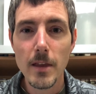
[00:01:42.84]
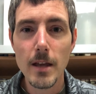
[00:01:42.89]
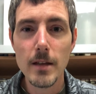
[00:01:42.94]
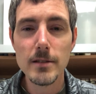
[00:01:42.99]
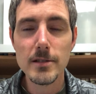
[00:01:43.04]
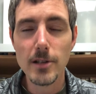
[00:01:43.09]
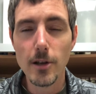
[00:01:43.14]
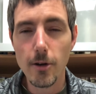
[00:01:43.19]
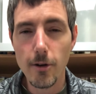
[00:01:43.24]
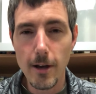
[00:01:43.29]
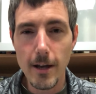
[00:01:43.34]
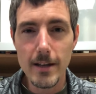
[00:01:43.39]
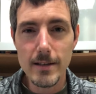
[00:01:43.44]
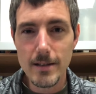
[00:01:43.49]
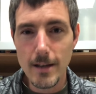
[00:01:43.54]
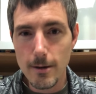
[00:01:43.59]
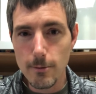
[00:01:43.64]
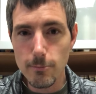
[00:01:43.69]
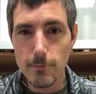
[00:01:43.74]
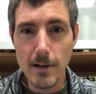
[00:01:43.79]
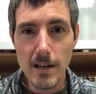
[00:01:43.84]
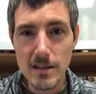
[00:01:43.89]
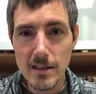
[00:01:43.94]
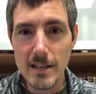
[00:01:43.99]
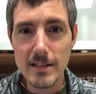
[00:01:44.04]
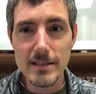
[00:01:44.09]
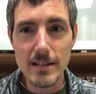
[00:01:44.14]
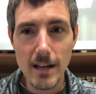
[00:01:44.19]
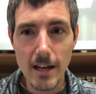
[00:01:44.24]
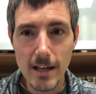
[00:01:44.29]
And so, as I read
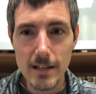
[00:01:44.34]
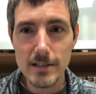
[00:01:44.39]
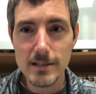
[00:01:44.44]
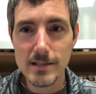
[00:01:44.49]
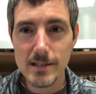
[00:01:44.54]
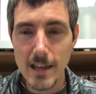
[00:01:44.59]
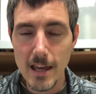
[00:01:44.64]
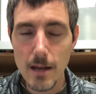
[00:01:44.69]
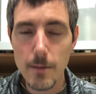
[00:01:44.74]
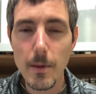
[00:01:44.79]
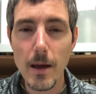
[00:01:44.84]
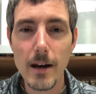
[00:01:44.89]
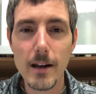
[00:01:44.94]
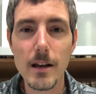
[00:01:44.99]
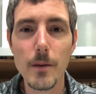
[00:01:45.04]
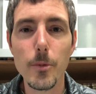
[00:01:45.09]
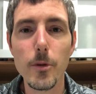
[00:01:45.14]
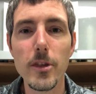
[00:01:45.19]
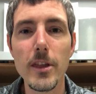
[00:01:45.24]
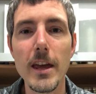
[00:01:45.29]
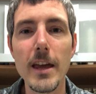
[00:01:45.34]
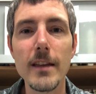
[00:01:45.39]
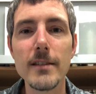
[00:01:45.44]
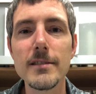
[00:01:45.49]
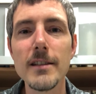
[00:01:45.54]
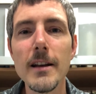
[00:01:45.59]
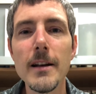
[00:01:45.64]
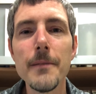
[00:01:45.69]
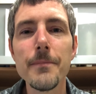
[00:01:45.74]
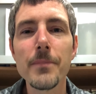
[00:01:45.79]
this, and I just think about a couple
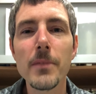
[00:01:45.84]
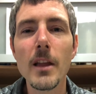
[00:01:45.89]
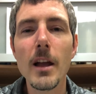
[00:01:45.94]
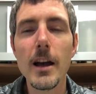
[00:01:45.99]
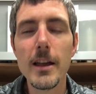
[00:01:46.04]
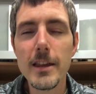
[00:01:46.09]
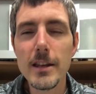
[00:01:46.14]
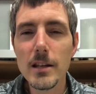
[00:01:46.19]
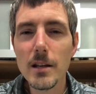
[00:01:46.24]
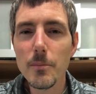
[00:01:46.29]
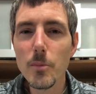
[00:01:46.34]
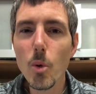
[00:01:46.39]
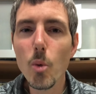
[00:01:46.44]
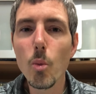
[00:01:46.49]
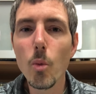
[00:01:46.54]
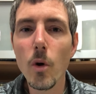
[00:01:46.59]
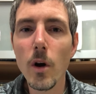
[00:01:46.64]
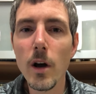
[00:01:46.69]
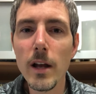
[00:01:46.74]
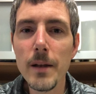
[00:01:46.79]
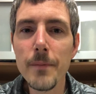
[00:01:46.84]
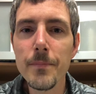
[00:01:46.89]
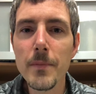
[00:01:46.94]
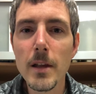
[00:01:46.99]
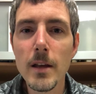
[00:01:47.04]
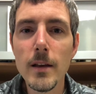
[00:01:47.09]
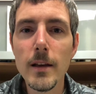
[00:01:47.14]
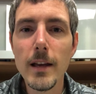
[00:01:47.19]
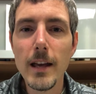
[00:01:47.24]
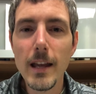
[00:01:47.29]
things. I think number one,
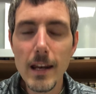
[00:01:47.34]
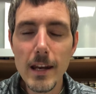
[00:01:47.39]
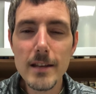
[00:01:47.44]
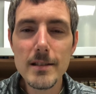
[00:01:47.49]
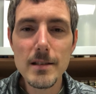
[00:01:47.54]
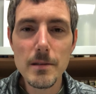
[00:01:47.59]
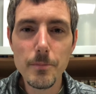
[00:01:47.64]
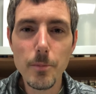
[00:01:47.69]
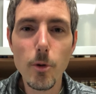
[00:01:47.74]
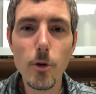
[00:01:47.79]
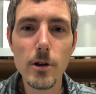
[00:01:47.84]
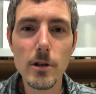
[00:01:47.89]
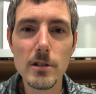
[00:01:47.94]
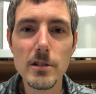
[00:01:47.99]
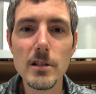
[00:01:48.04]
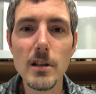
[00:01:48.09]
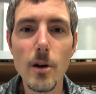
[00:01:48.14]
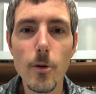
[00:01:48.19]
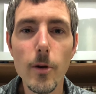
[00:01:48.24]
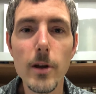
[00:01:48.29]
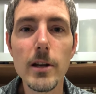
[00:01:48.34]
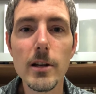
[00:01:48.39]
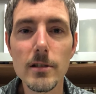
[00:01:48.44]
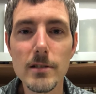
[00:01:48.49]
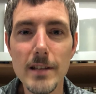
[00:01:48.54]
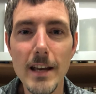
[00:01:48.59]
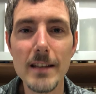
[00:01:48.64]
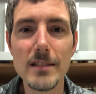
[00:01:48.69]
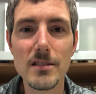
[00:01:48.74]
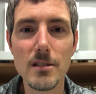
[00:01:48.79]
it is important to know what your
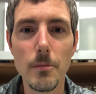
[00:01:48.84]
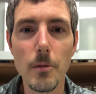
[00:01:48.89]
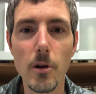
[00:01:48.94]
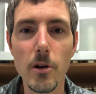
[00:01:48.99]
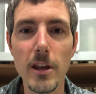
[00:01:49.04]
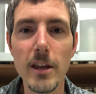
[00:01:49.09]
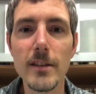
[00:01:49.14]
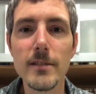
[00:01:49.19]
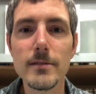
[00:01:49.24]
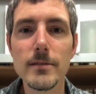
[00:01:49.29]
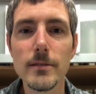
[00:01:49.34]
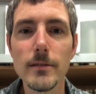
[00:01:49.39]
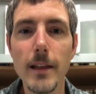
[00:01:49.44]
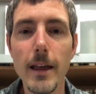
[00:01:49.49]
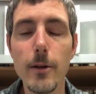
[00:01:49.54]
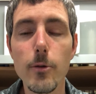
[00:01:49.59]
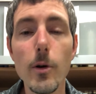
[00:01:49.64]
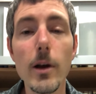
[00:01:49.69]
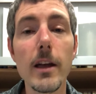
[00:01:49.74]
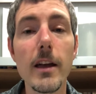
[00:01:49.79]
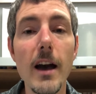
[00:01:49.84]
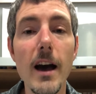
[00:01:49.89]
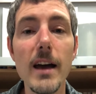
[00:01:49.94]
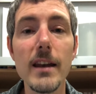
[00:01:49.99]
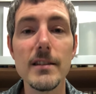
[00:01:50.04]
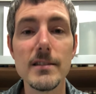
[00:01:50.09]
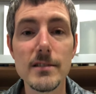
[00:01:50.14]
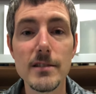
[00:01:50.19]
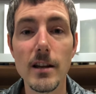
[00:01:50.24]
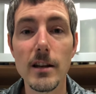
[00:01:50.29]
testimony is, like what
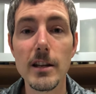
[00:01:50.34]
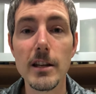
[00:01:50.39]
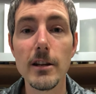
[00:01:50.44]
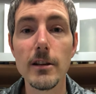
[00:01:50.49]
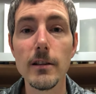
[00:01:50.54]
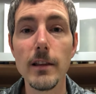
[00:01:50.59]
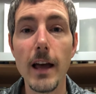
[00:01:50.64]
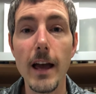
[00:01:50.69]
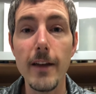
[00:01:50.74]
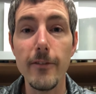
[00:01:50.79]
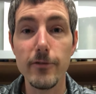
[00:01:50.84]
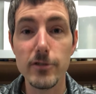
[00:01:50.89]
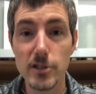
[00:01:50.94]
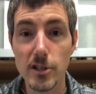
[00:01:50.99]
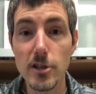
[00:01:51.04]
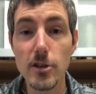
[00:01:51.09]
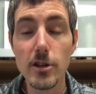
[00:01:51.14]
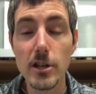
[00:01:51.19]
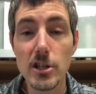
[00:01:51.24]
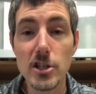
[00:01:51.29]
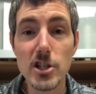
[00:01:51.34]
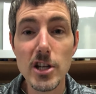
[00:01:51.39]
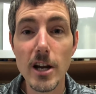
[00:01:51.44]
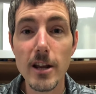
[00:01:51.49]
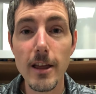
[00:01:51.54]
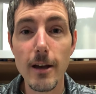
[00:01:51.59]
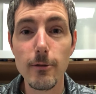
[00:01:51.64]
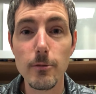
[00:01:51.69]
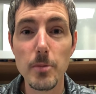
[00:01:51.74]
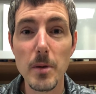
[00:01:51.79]
God has done in your life, so you can
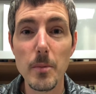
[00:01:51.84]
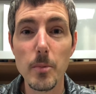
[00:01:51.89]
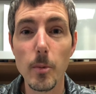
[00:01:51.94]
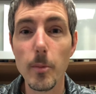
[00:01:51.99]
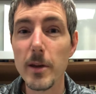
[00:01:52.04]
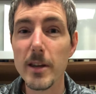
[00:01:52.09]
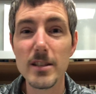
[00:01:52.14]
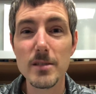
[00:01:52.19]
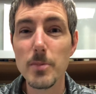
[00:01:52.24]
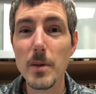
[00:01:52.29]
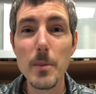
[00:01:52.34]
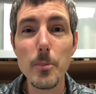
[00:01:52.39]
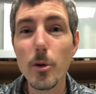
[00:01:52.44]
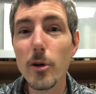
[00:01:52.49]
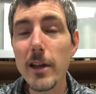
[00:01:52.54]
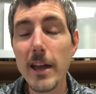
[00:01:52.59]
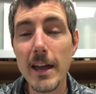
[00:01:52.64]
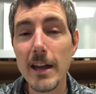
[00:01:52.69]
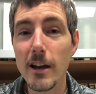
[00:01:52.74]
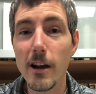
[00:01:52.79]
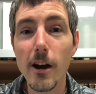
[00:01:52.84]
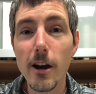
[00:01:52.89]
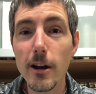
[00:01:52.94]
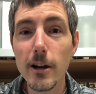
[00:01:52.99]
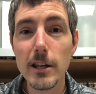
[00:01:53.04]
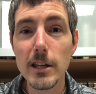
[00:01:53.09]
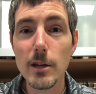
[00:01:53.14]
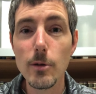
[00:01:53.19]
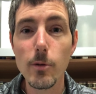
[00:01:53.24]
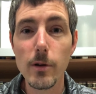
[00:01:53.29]
share that with people because people can't
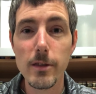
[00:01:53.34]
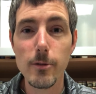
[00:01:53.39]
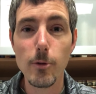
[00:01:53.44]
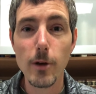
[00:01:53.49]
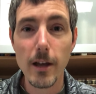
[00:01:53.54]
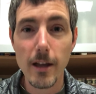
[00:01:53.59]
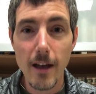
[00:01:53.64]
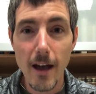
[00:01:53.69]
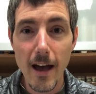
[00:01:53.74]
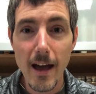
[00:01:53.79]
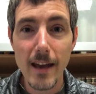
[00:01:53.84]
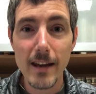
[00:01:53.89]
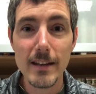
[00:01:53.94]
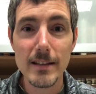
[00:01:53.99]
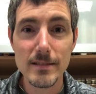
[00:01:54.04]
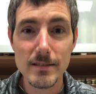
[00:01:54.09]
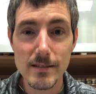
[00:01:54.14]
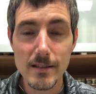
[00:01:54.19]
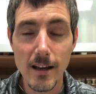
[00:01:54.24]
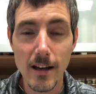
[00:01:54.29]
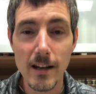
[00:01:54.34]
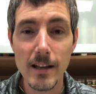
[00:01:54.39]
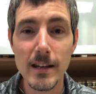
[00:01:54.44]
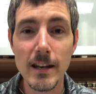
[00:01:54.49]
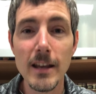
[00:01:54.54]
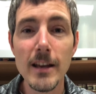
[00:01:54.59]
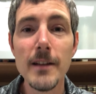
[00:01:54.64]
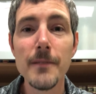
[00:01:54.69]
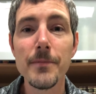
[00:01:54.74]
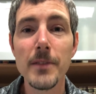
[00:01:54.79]
argue with what God has
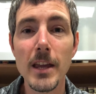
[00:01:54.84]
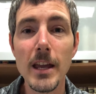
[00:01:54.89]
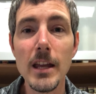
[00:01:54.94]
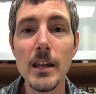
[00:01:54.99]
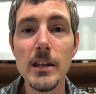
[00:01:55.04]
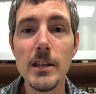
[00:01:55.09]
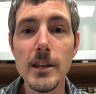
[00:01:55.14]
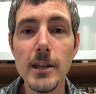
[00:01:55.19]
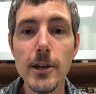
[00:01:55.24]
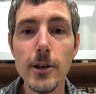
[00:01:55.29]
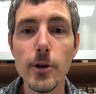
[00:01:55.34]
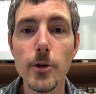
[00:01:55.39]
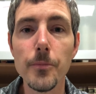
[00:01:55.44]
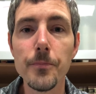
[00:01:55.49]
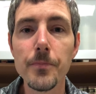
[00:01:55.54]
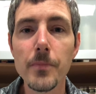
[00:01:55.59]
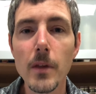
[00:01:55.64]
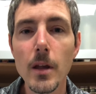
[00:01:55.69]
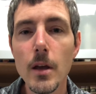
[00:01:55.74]
done in you.